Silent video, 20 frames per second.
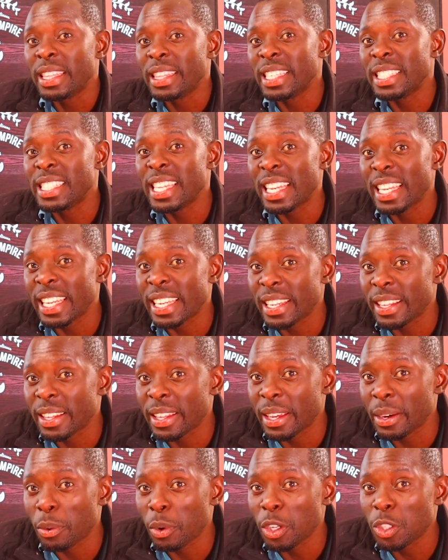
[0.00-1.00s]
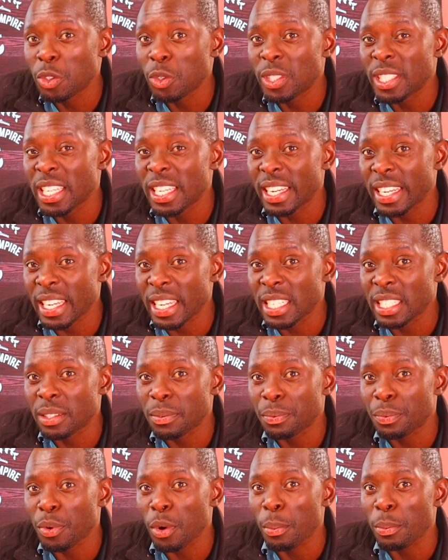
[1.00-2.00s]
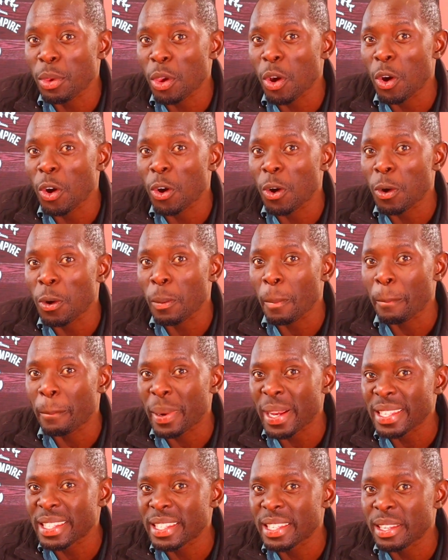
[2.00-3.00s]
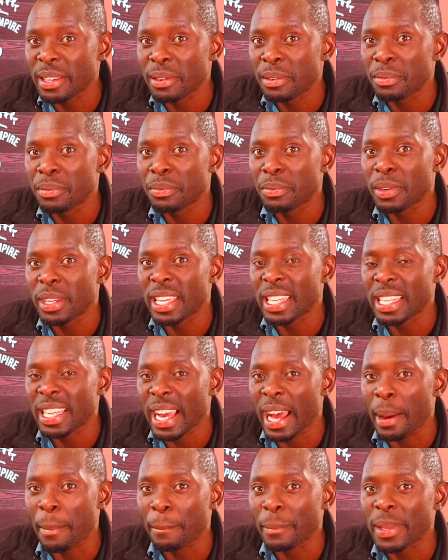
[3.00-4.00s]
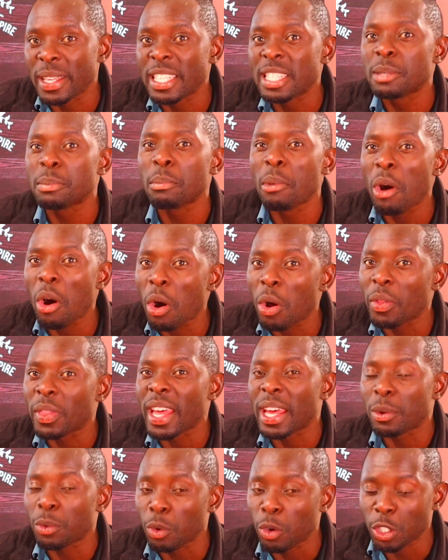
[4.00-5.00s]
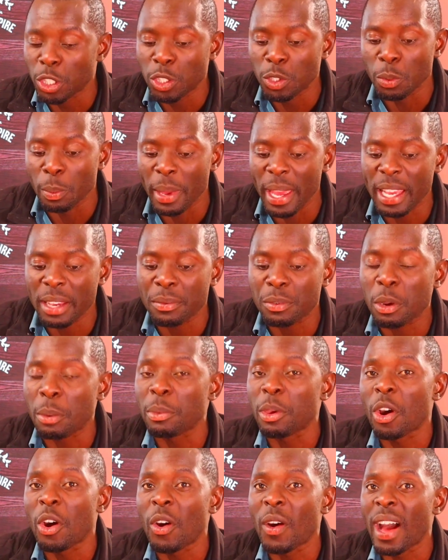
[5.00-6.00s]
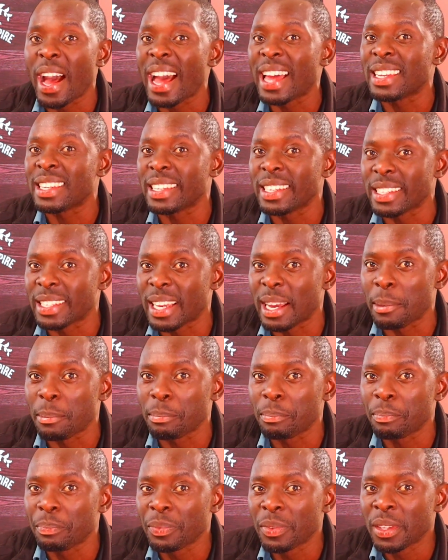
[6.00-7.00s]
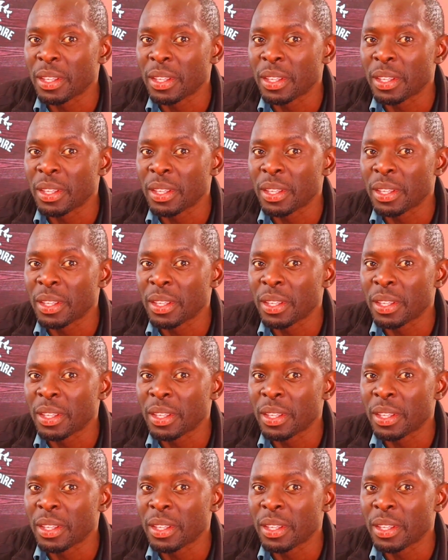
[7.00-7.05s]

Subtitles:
what you generate from your passive income is more than what you make from your earned income.